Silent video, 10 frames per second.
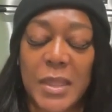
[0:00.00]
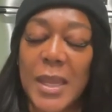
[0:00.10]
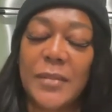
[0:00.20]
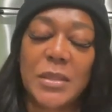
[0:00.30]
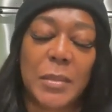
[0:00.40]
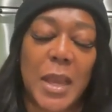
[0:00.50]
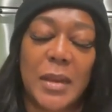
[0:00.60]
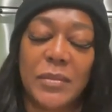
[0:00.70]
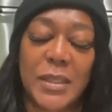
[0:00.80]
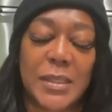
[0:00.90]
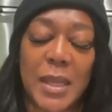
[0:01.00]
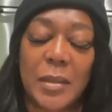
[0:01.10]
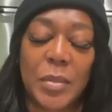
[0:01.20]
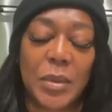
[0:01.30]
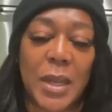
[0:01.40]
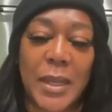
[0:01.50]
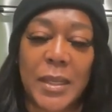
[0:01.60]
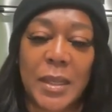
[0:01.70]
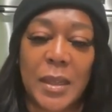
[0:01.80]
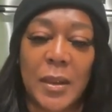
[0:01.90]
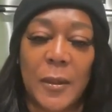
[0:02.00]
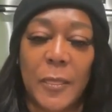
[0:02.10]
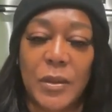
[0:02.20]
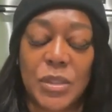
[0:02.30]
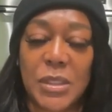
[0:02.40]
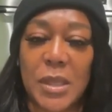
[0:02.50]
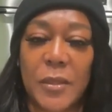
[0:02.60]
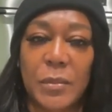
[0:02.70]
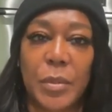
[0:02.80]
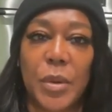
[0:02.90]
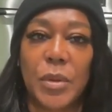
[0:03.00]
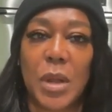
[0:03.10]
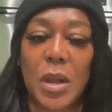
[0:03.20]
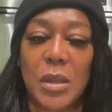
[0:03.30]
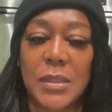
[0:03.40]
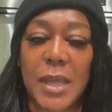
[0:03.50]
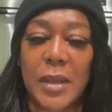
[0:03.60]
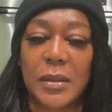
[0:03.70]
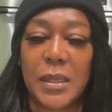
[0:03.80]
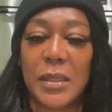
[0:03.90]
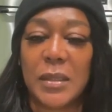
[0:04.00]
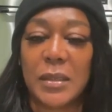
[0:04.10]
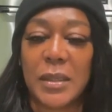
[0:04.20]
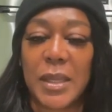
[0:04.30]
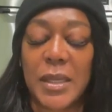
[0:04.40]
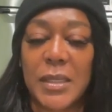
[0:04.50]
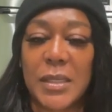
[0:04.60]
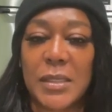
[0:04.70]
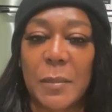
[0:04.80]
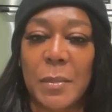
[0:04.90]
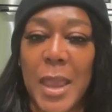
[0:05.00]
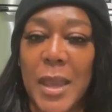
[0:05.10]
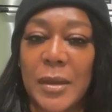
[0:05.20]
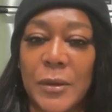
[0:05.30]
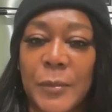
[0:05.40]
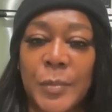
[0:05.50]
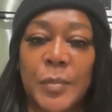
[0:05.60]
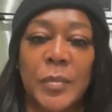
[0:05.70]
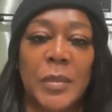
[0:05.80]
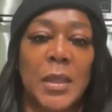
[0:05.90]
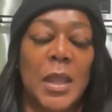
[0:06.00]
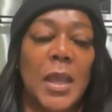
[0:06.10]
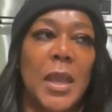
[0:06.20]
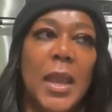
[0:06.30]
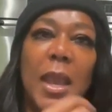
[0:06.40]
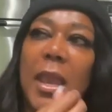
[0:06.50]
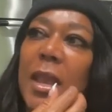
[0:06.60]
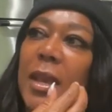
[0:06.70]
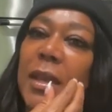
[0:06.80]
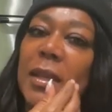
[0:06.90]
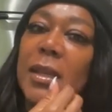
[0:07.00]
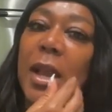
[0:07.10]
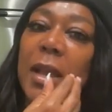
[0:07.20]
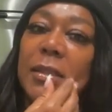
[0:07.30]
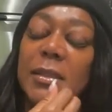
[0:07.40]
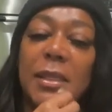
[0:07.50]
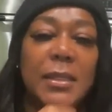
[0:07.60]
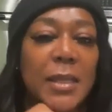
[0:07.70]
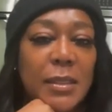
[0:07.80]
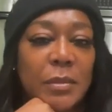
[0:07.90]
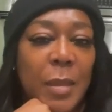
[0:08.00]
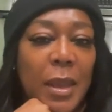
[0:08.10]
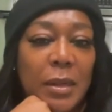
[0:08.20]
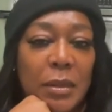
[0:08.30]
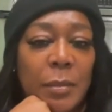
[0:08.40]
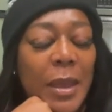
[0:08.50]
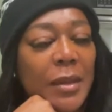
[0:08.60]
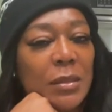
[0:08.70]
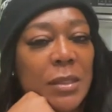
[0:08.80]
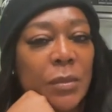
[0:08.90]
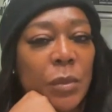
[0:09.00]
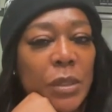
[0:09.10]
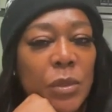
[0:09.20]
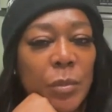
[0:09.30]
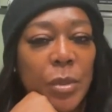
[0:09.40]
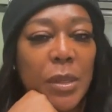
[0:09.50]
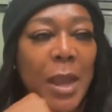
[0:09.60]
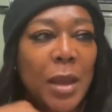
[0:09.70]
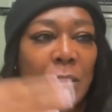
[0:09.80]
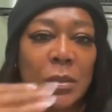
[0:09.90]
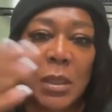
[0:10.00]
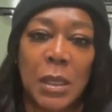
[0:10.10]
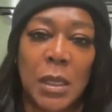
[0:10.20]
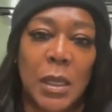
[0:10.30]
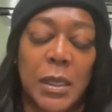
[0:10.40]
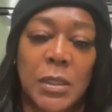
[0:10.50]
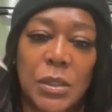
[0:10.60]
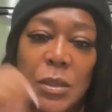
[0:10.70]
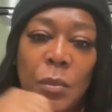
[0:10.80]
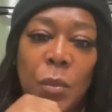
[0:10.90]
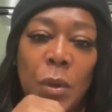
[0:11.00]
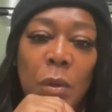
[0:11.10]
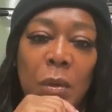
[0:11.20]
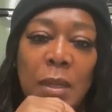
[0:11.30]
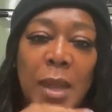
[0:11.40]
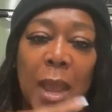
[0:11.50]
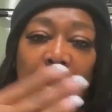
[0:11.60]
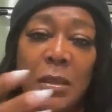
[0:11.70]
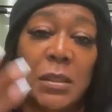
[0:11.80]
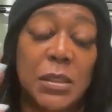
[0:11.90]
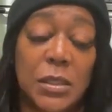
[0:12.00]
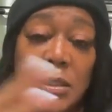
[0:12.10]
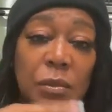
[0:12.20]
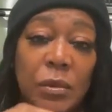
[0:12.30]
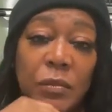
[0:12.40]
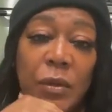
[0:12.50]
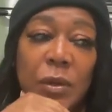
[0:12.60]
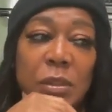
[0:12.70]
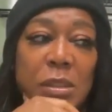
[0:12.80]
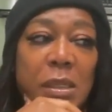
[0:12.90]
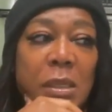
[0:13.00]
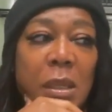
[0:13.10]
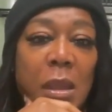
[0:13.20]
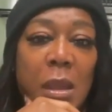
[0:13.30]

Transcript: They gave some kind of example like there's just other protocols out here and that it doesn't matter. And I said it does matter. It matters what you put out into the world and out into the universe, and